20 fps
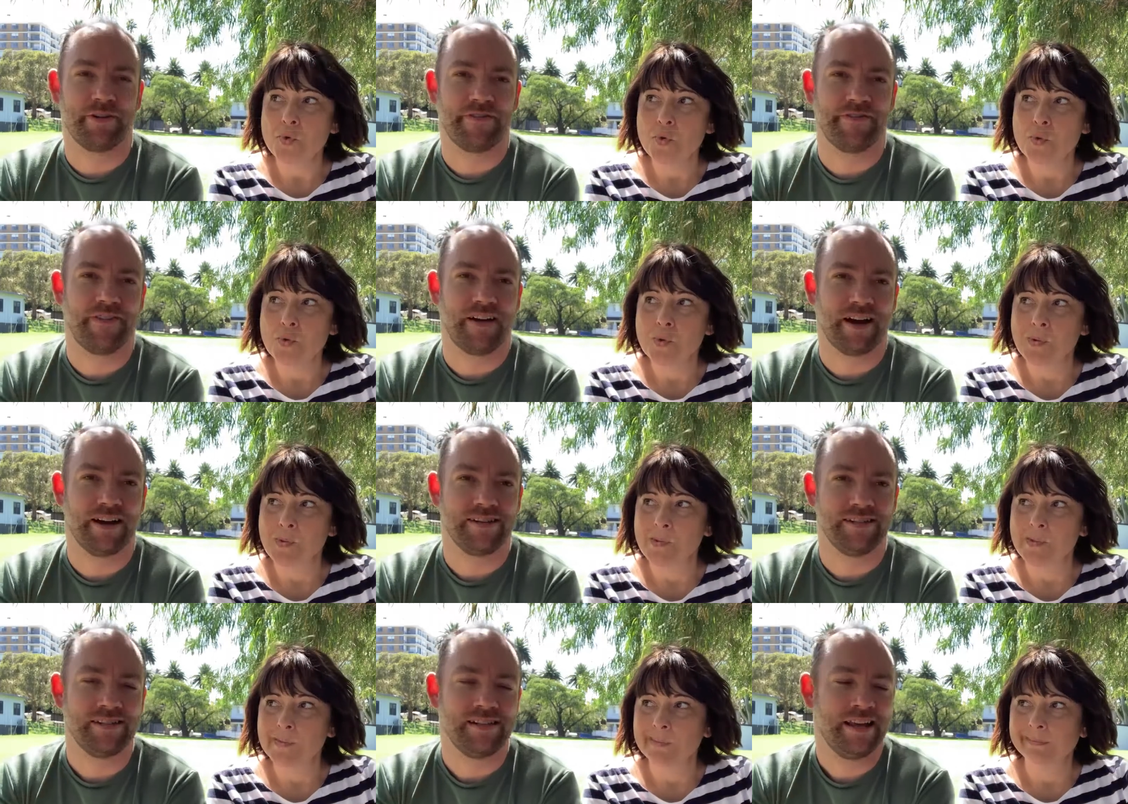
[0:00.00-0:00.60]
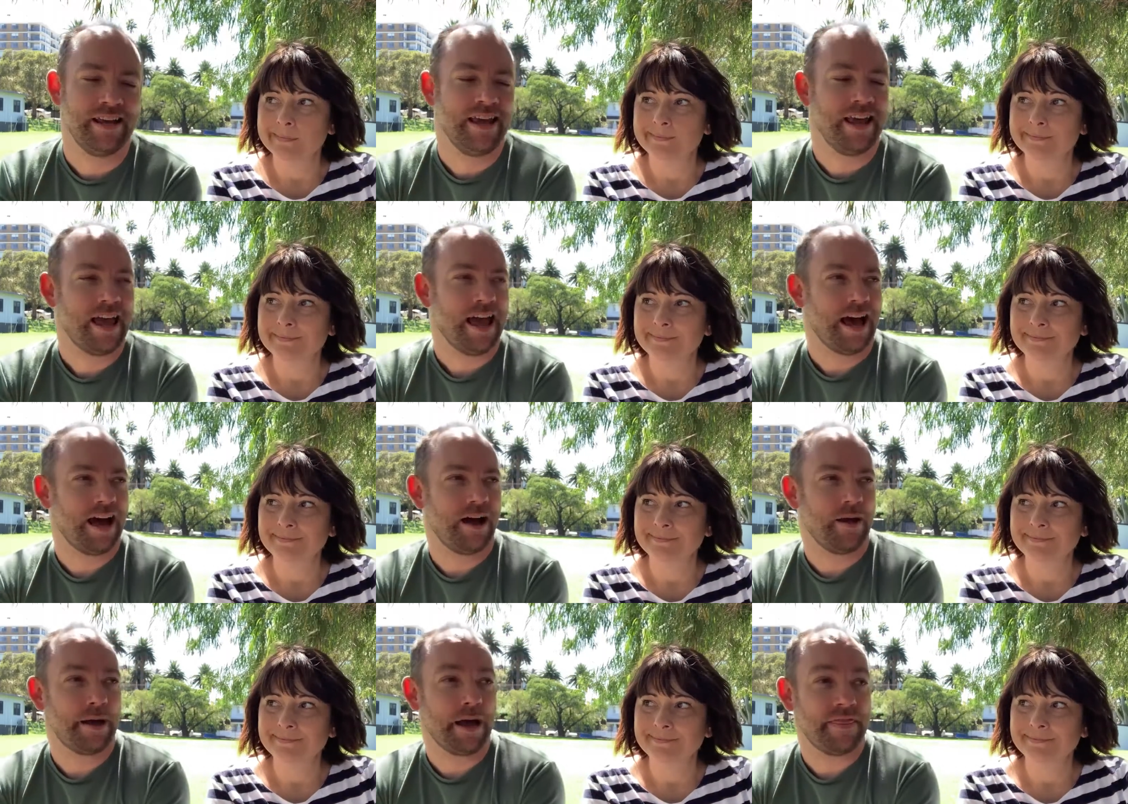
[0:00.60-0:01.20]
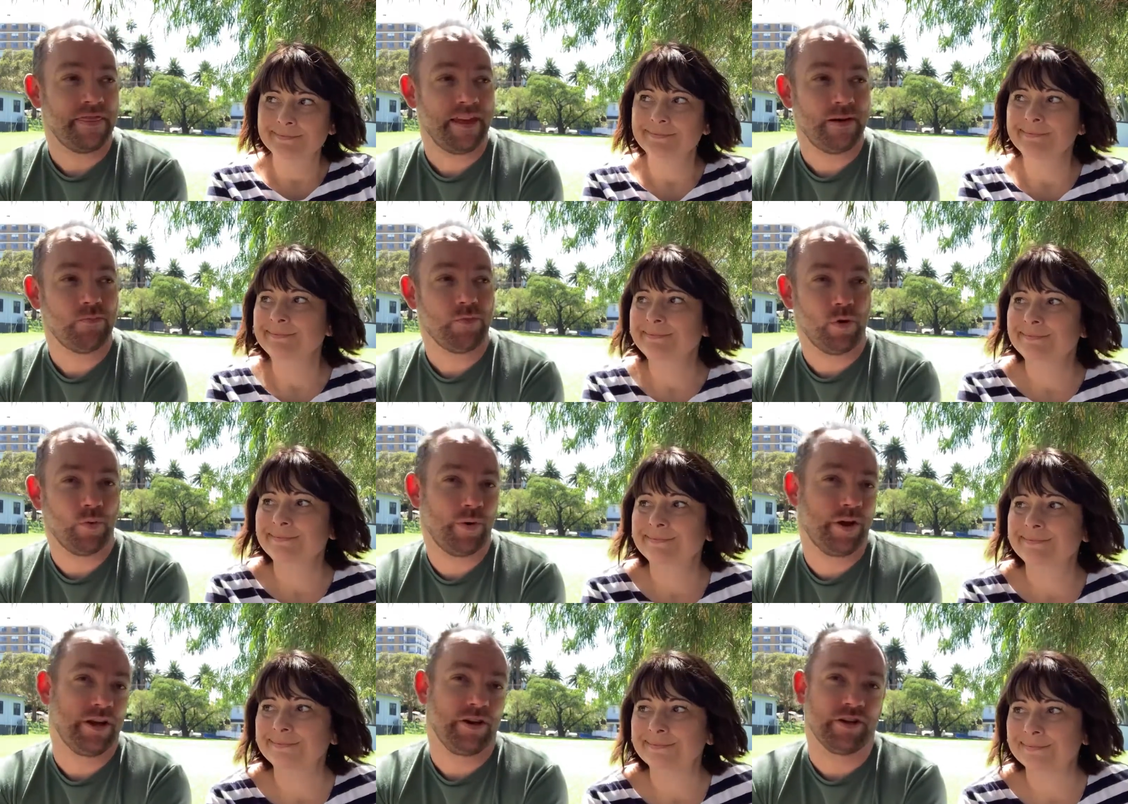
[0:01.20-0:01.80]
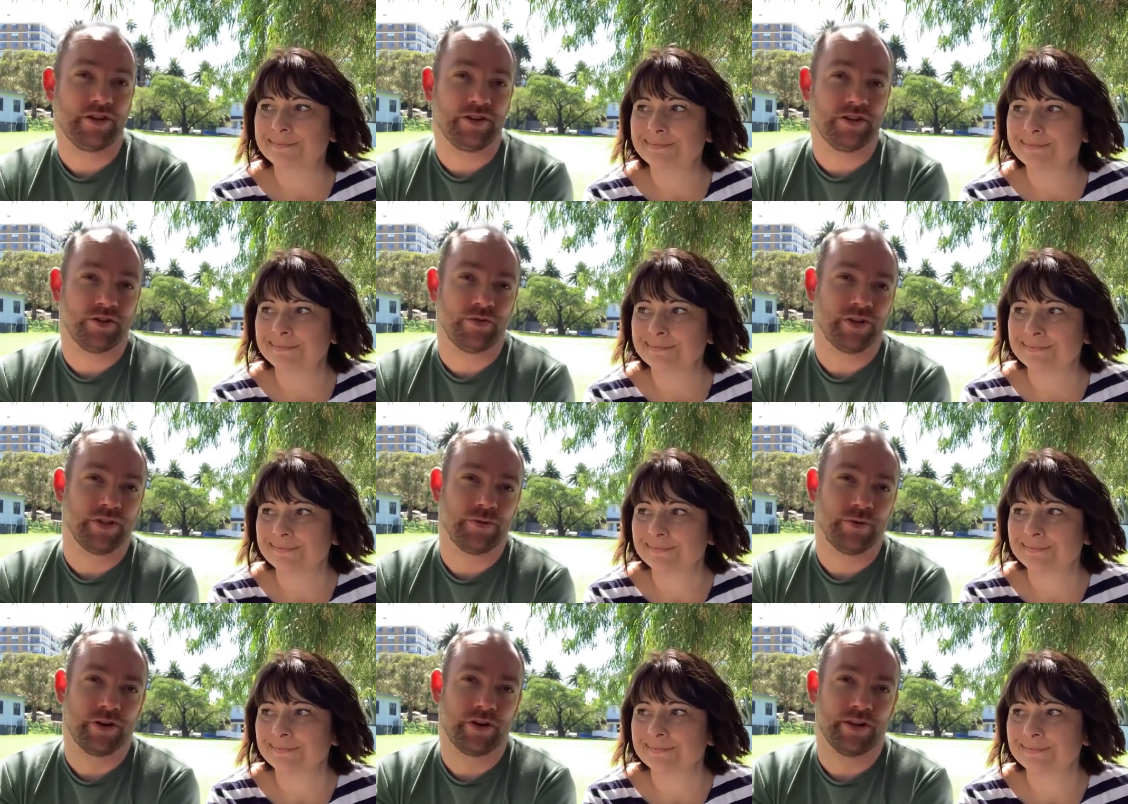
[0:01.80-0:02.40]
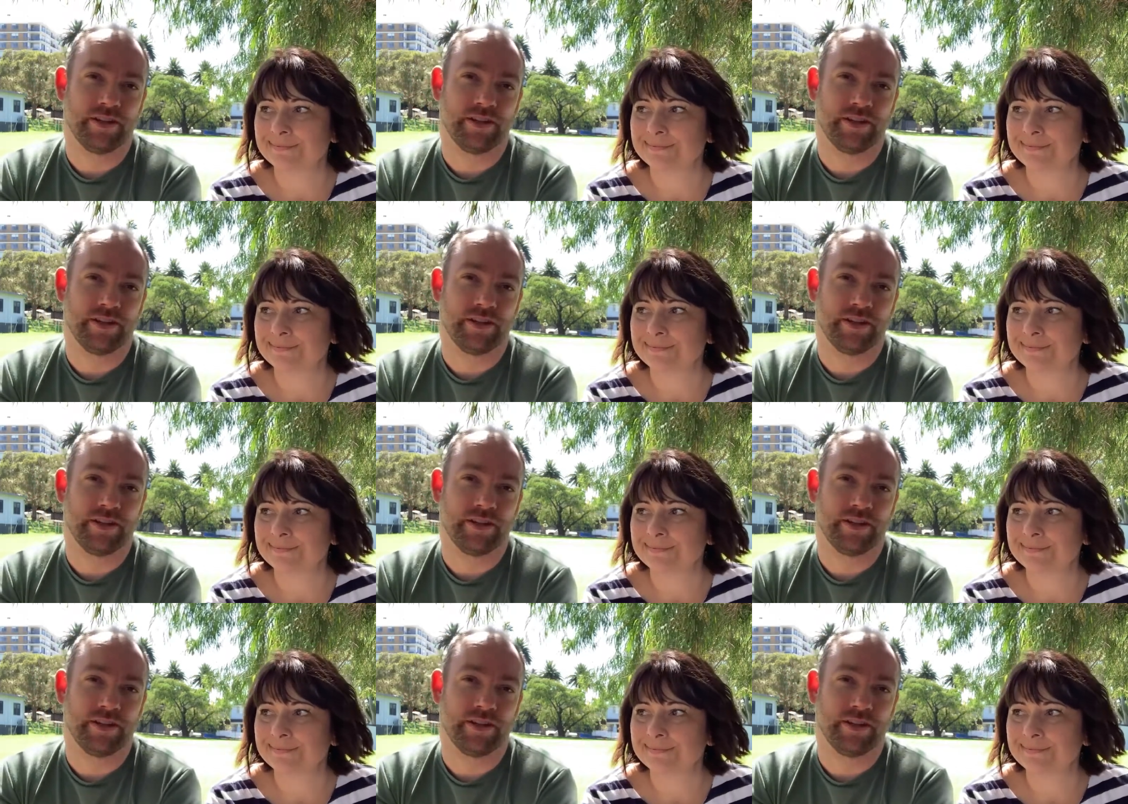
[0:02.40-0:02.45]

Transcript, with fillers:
Speaker 1: hmm. fun. Uh, and then what we're going to do is we're going